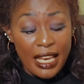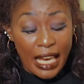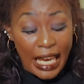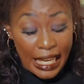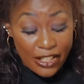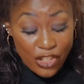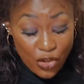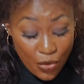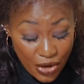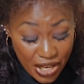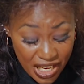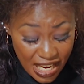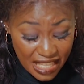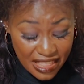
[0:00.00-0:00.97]
And you
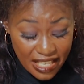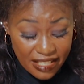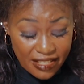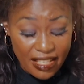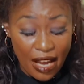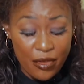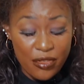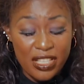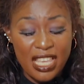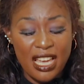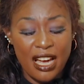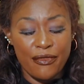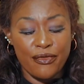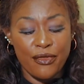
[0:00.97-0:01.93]
hear the sound,
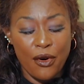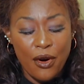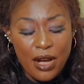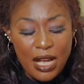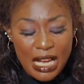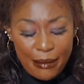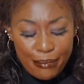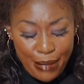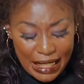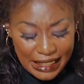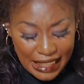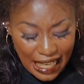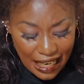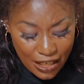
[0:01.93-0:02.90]
therefore,
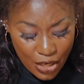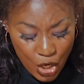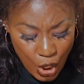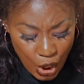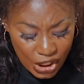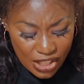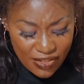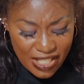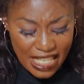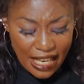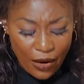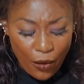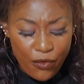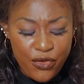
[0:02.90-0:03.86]
but cannot
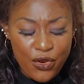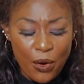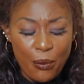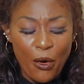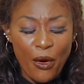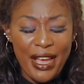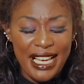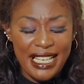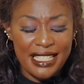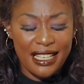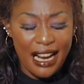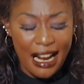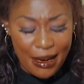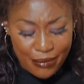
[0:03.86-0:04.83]
tell from where
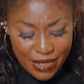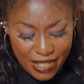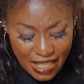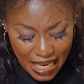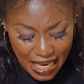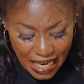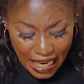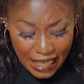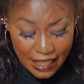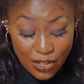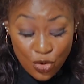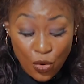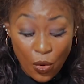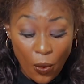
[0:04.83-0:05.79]
it comes
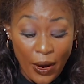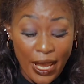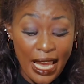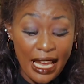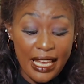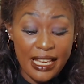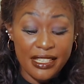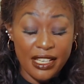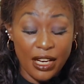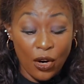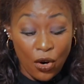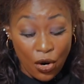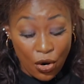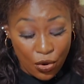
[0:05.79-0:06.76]
and to where it
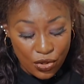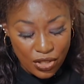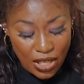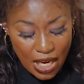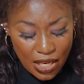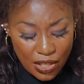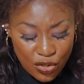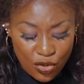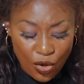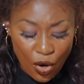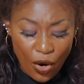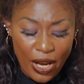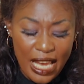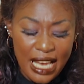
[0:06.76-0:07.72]
goes.
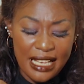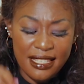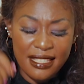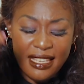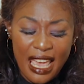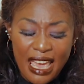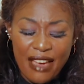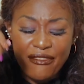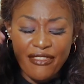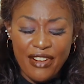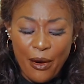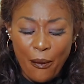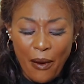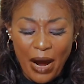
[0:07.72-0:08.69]
So is
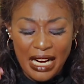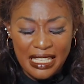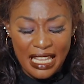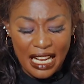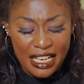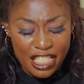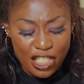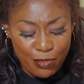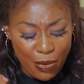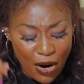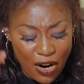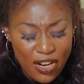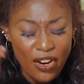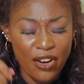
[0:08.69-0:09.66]
everyone that is
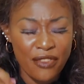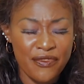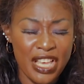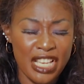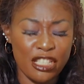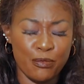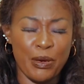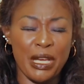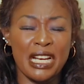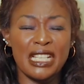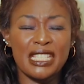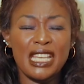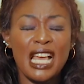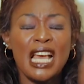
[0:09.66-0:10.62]
born of the
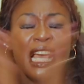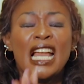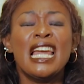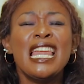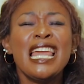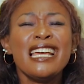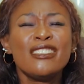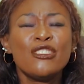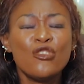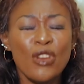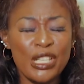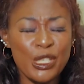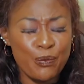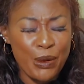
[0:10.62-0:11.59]
Spirit. Let
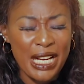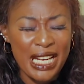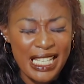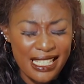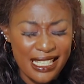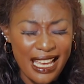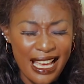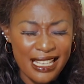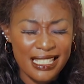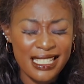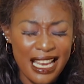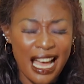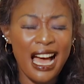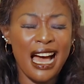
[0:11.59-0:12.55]
your Spirit
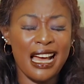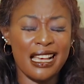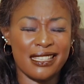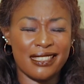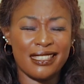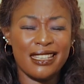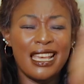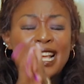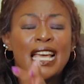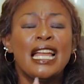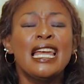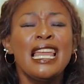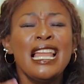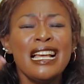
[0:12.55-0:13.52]
enter us.
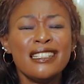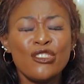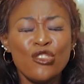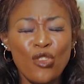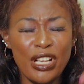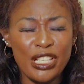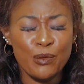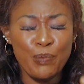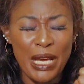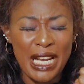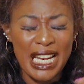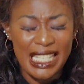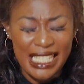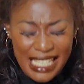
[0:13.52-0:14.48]
Let your
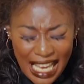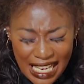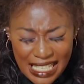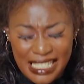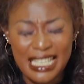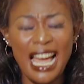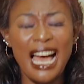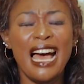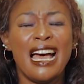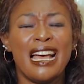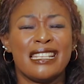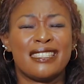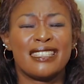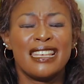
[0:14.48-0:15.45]
Spirit enter
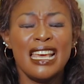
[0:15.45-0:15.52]
us.